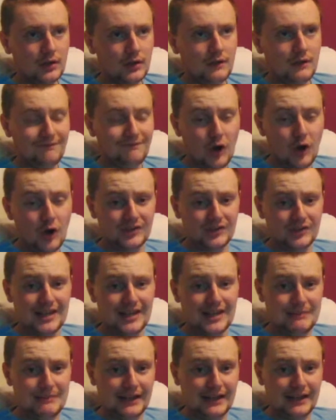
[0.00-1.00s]

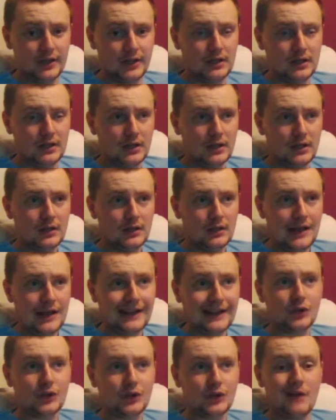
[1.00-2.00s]
14 million,
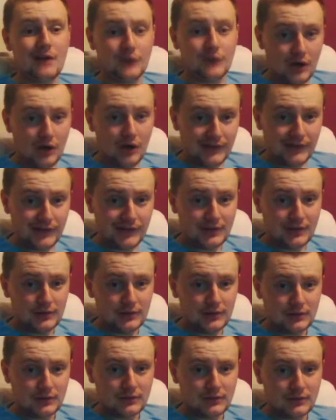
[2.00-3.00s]
and he's going for nothing
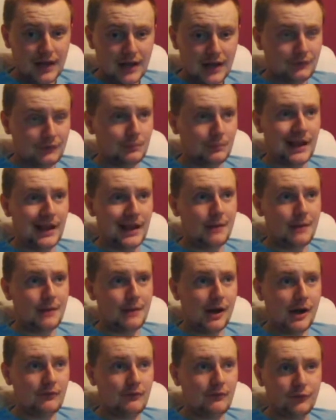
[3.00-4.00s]
after playing
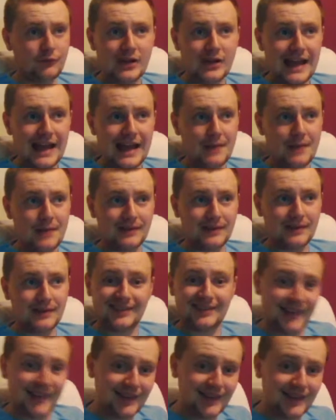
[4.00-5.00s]
about 3 games
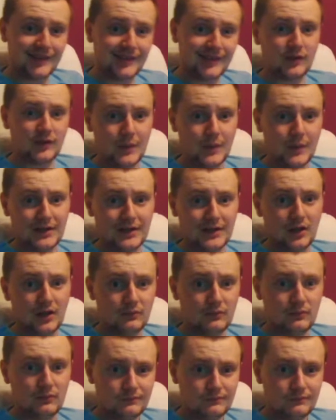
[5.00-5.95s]
since the window.